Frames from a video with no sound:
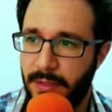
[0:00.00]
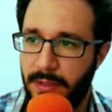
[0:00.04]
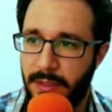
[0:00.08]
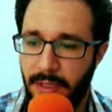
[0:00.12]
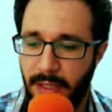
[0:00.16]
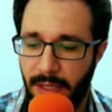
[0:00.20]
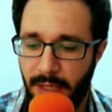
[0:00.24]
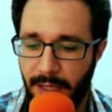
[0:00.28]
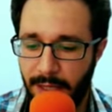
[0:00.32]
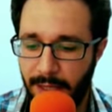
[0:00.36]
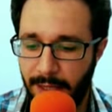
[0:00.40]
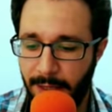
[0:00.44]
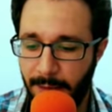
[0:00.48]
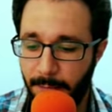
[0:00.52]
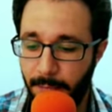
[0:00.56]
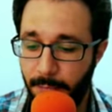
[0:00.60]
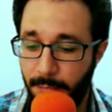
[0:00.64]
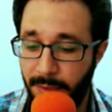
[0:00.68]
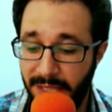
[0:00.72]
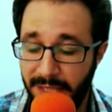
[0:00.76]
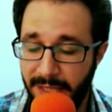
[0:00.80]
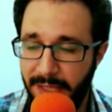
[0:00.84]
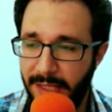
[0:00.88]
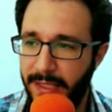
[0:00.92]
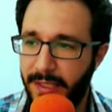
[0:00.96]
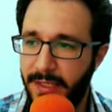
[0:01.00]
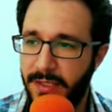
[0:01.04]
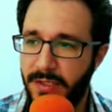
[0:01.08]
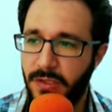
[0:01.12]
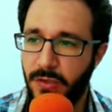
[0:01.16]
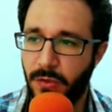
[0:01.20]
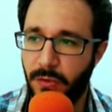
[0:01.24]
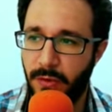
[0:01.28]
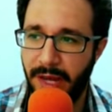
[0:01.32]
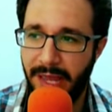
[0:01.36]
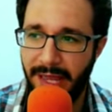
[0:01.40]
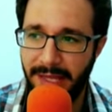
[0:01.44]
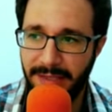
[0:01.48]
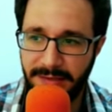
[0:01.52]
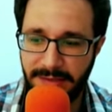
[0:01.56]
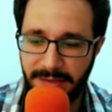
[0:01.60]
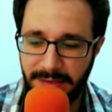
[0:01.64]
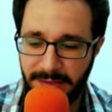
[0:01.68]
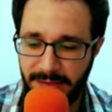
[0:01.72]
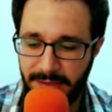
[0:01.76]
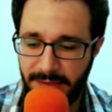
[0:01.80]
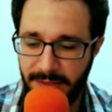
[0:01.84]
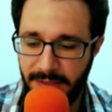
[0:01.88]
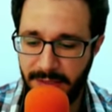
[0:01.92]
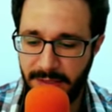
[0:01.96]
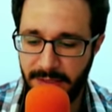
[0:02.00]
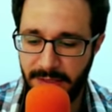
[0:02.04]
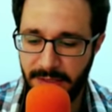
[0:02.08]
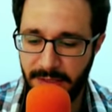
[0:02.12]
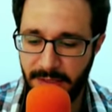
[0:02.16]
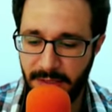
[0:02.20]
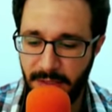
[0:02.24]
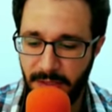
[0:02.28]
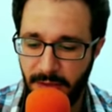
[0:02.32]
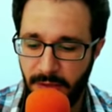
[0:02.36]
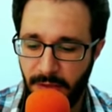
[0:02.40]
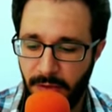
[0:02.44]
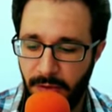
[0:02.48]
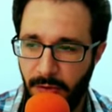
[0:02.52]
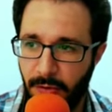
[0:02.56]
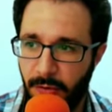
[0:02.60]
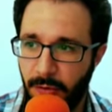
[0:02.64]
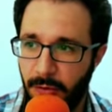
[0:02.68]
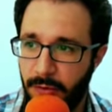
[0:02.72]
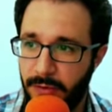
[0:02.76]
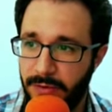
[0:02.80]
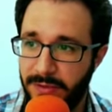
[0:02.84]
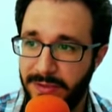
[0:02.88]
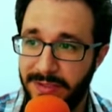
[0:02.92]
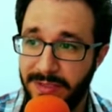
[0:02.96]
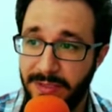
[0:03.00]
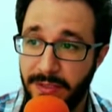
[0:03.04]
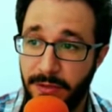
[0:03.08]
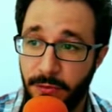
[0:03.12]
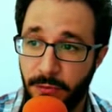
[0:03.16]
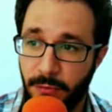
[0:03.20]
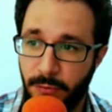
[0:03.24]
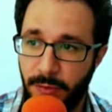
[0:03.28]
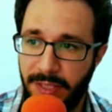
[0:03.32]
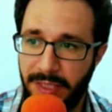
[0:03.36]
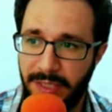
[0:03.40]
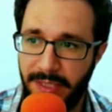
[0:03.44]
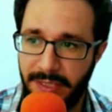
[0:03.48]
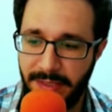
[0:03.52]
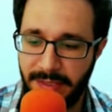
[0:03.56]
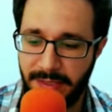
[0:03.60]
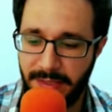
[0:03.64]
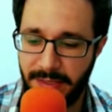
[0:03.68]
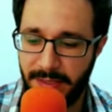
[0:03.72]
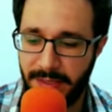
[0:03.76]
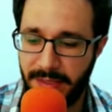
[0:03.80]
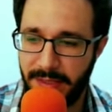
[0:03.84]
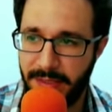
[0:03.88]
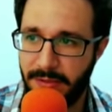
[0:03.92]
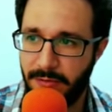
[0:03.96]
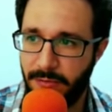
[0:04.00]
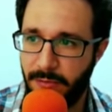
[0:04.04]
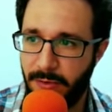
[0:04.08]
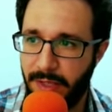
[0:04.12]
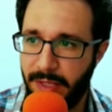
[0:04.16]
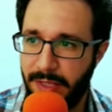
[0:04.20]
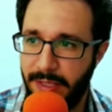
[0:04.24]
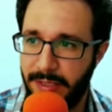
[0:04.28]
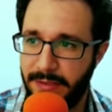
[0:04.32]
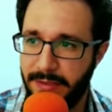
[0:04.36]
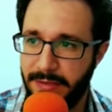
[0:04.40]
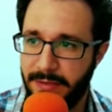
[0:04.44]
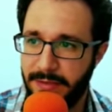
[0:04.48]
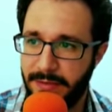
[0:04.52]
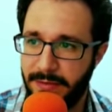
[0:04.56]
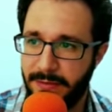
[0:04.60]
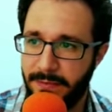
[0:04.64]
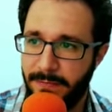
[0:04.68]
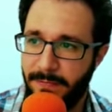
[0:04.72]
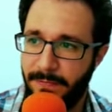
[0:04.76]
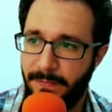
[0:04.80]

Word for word: uh, beings or entities or degrees, let's write,